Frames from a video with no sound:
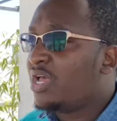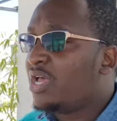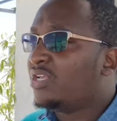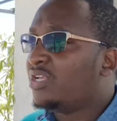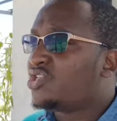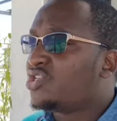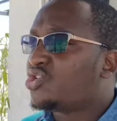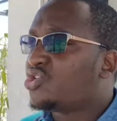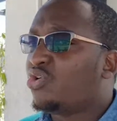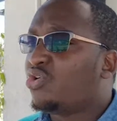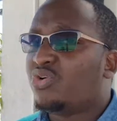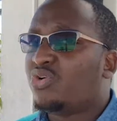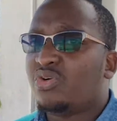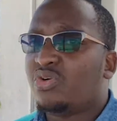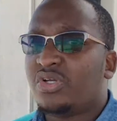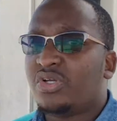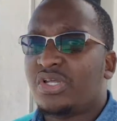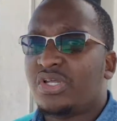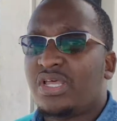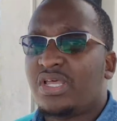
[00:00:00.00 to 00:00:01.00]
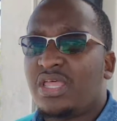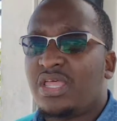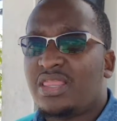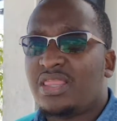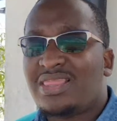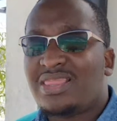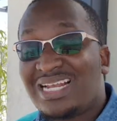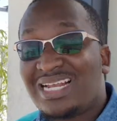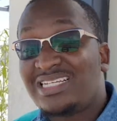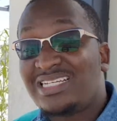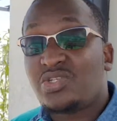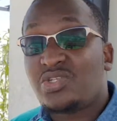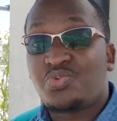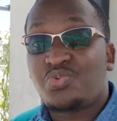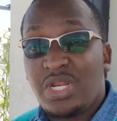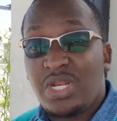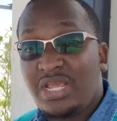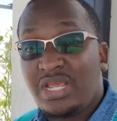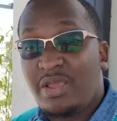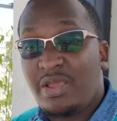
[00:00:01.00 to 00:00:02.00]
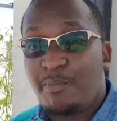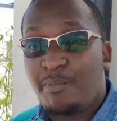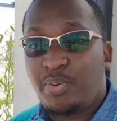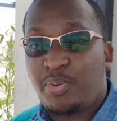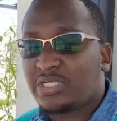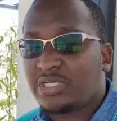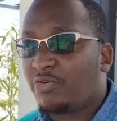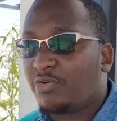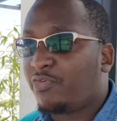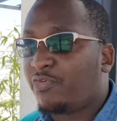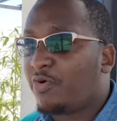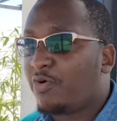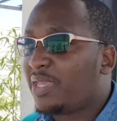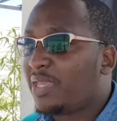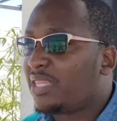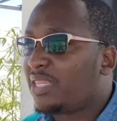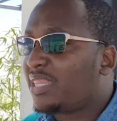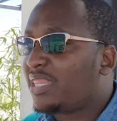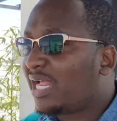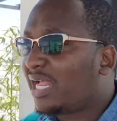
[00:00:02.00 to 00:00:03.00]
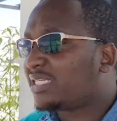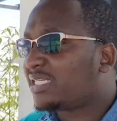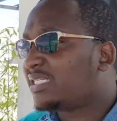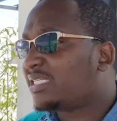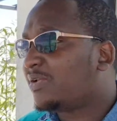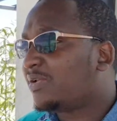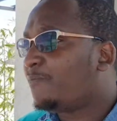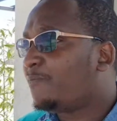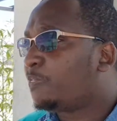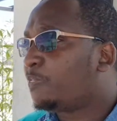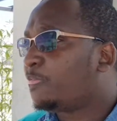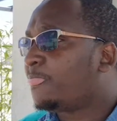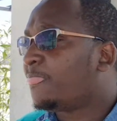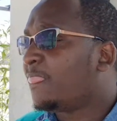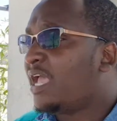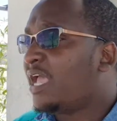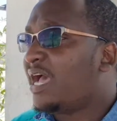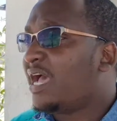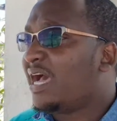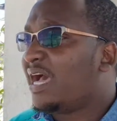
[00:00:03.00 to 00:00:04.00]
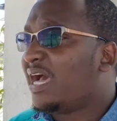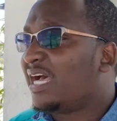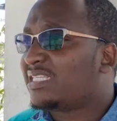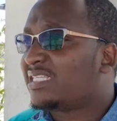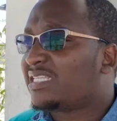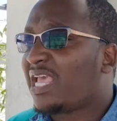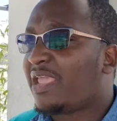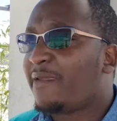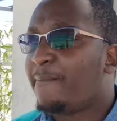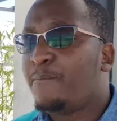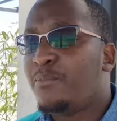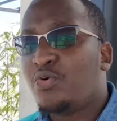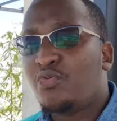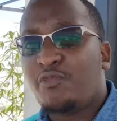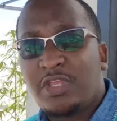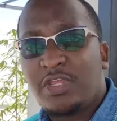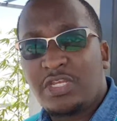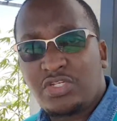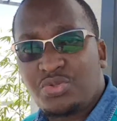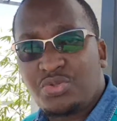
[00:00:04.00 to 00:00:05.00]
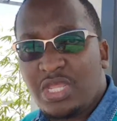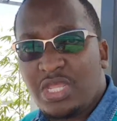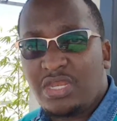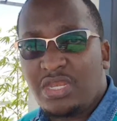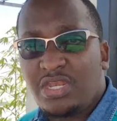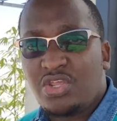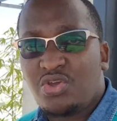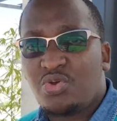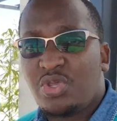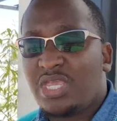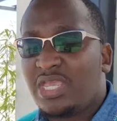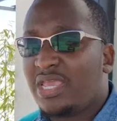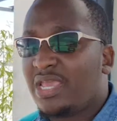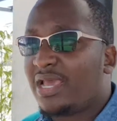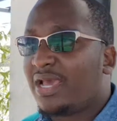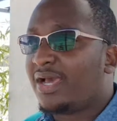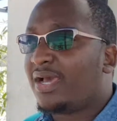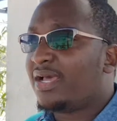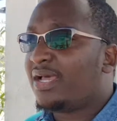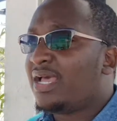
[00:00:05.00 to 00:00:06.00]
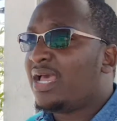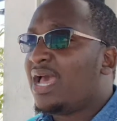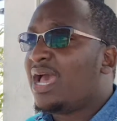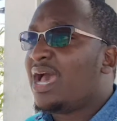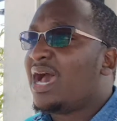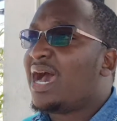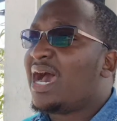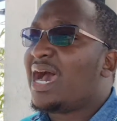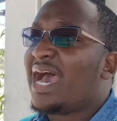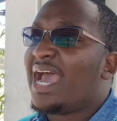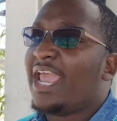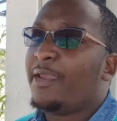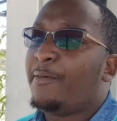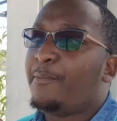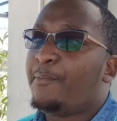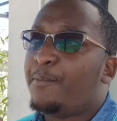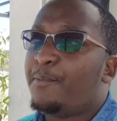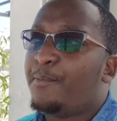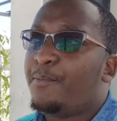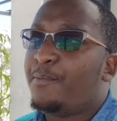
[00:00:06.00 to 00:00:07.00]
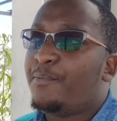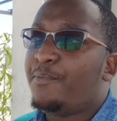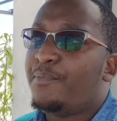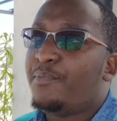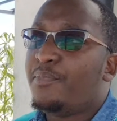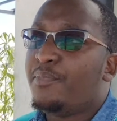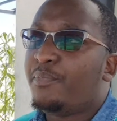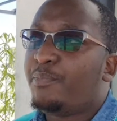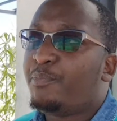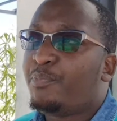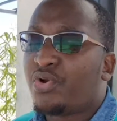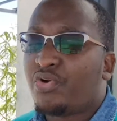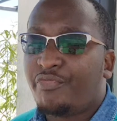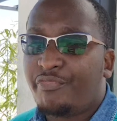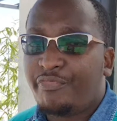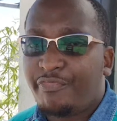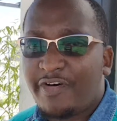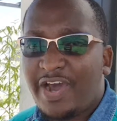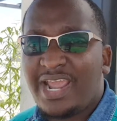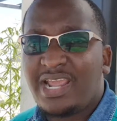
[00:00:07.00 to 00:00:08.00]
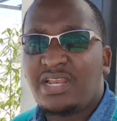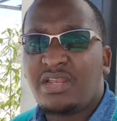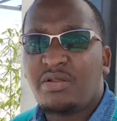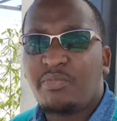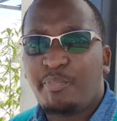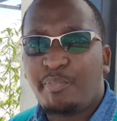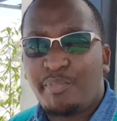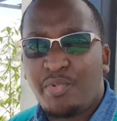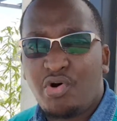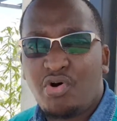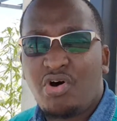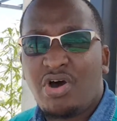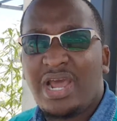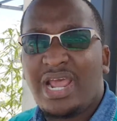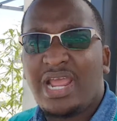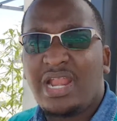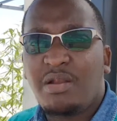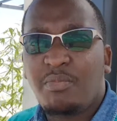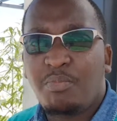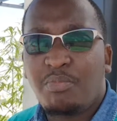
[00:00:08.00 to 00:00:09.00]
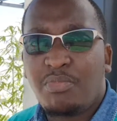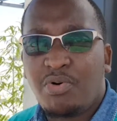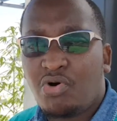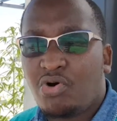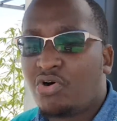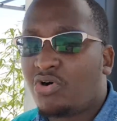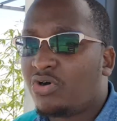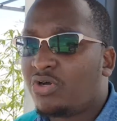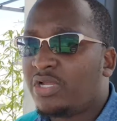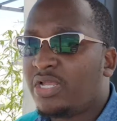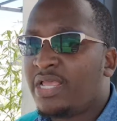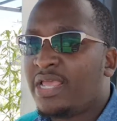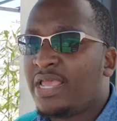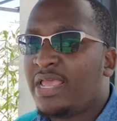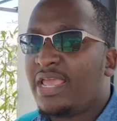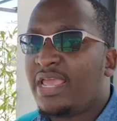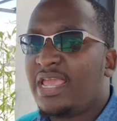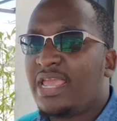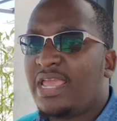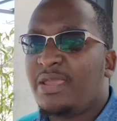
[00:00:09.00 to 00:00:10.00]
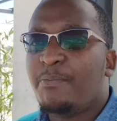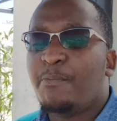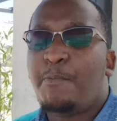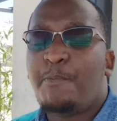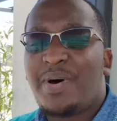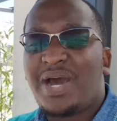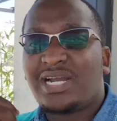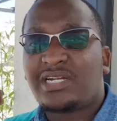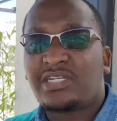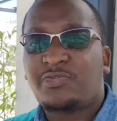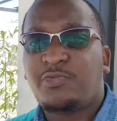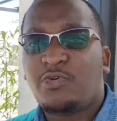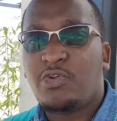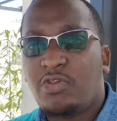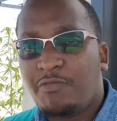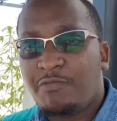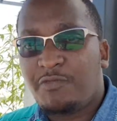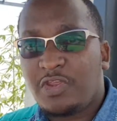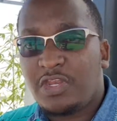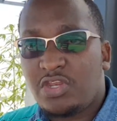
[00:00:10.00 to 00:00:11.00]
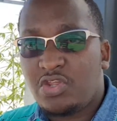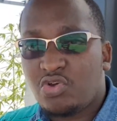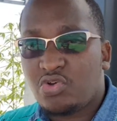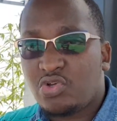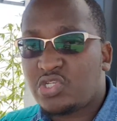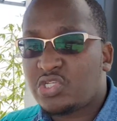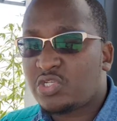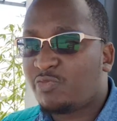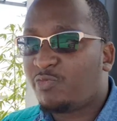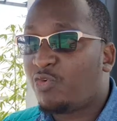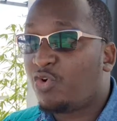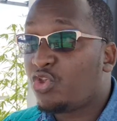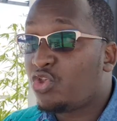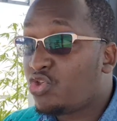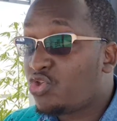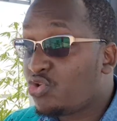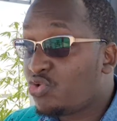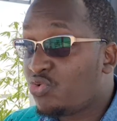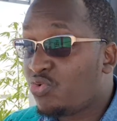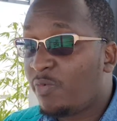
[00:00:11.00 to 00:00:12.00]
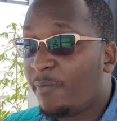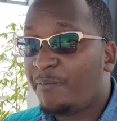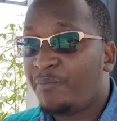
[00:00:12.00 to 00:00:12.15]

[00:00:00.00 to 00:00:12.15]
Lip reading: So that is really important for me, that as I move into the new year, I provide more and more impactful videos for you